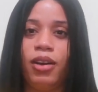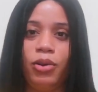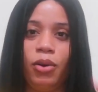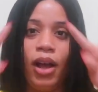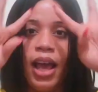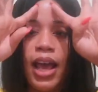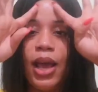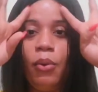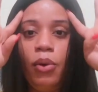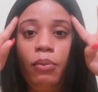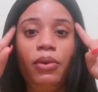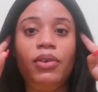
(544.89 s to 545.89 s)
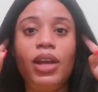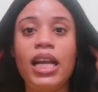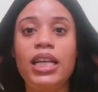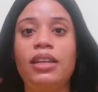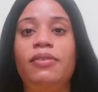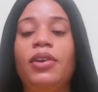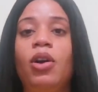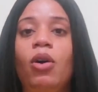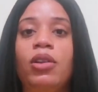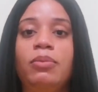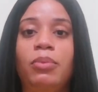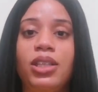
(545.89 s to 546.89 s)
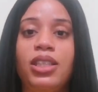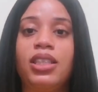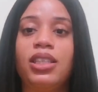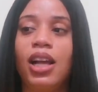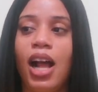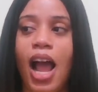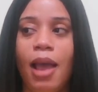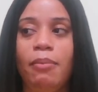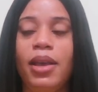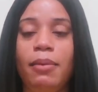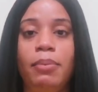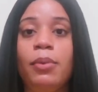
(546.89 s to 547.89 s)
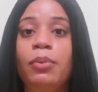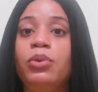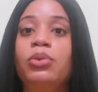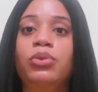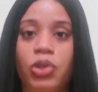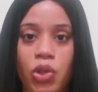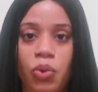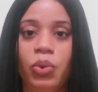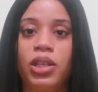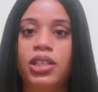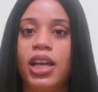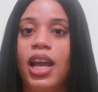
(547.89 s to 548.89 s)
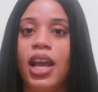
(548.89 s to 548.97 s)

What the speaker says: Although it will be really difficult, but I mean, people do it,